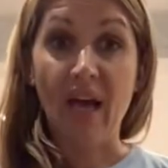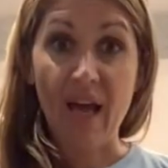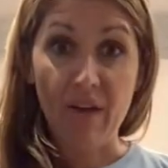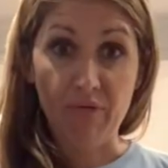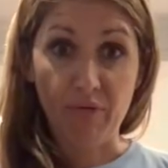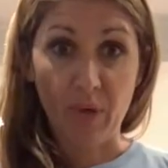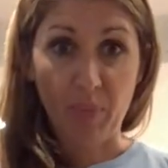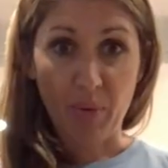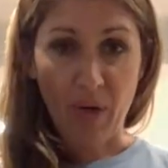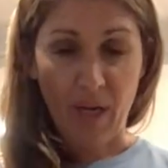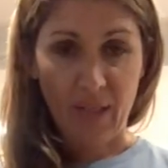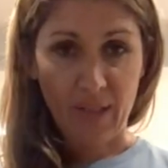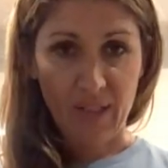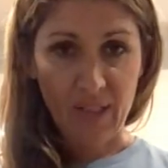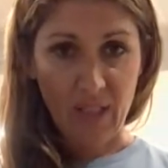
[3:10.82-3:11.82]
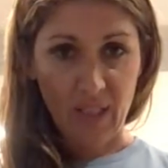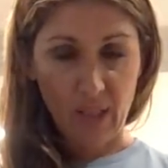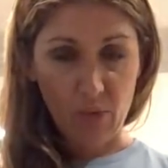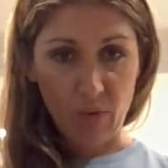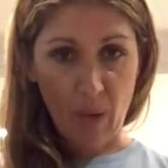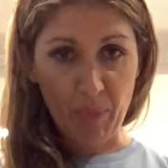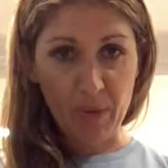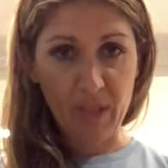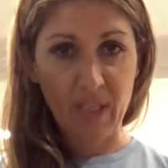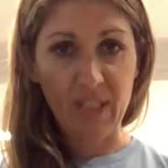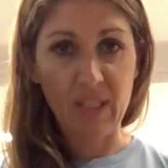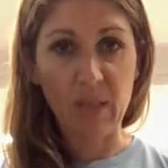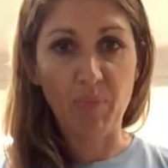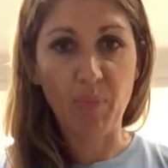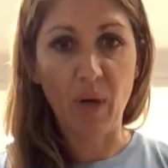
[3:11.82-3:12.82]
every pregnancy, and it's
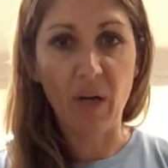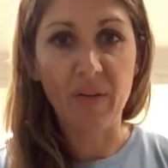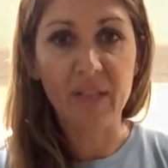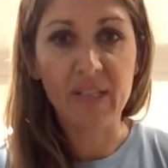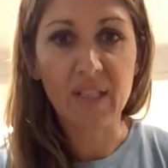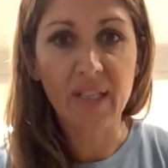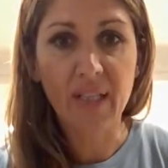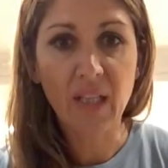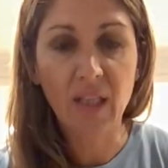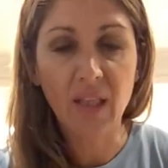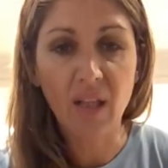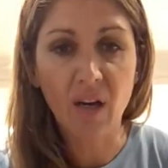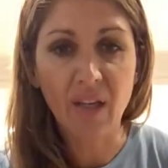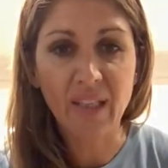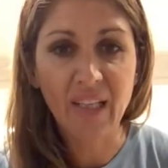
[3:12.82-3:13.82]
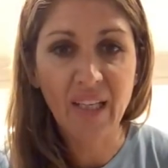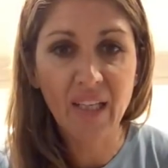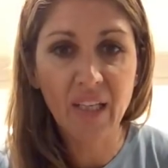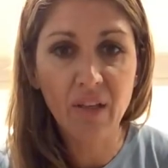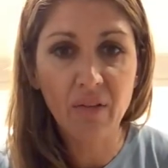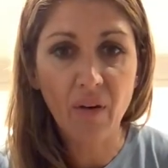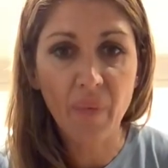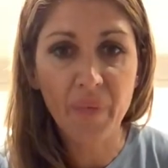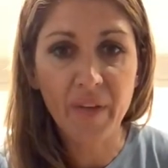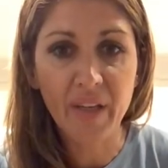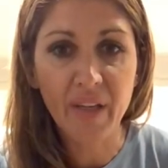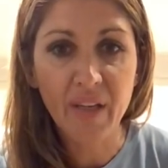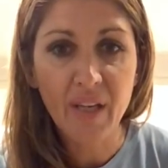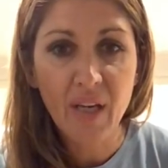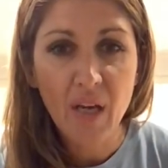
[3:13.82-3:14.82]
represented by this little line here on
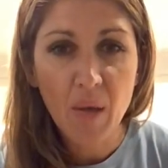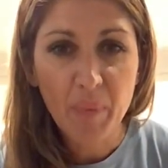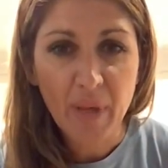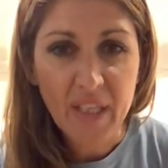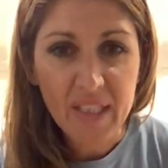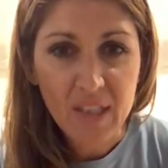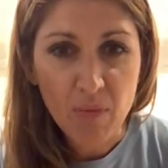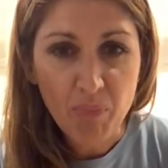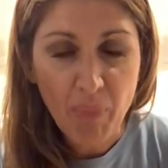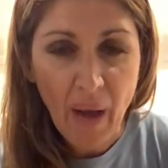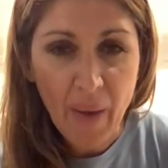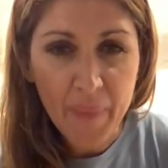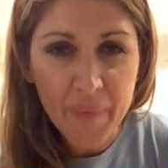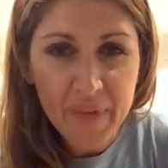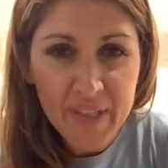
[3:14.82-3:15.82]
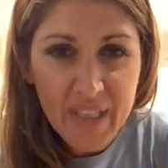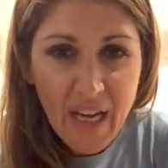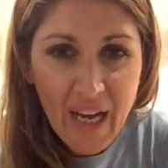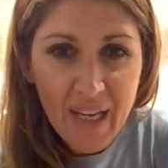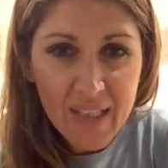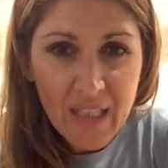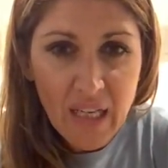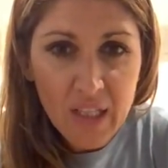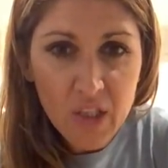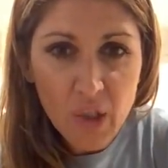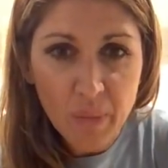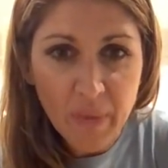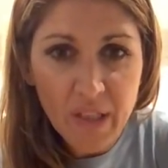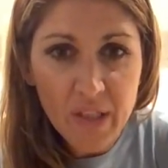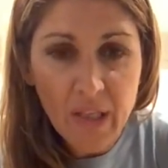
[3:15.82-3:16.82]
the piece of band. As our
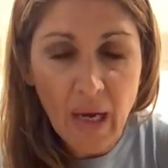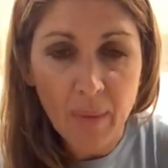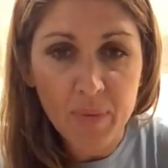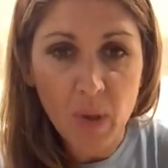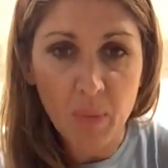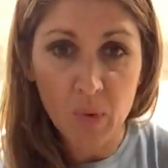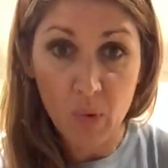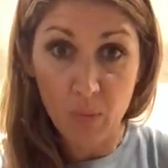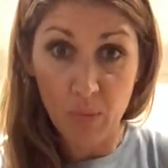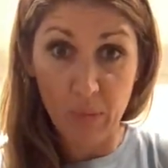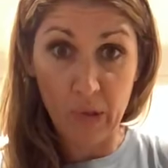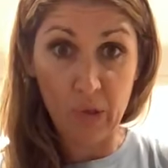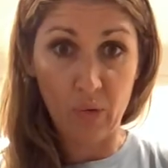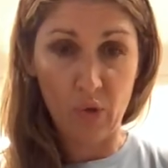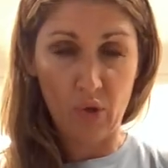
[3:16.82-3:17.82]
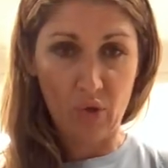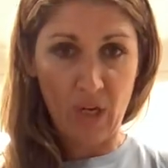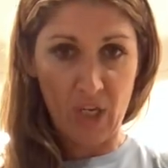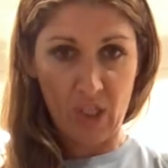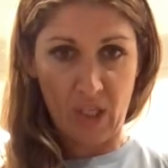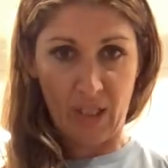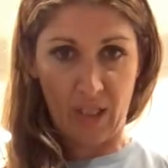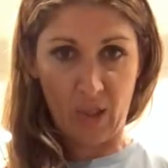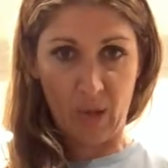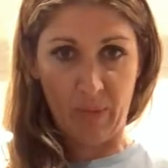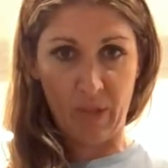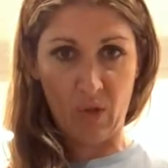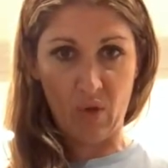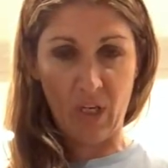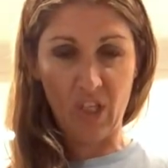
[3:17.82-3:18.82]
abdominal muscles stretch, as our tummy
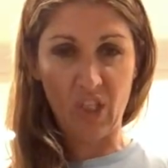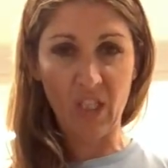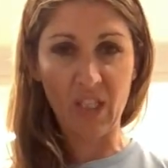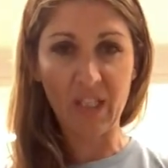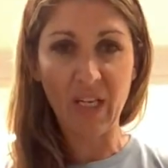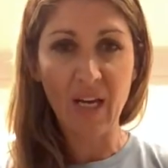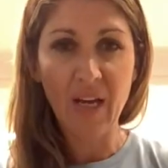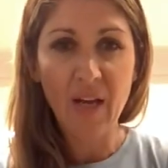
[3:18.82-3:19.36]
stretches,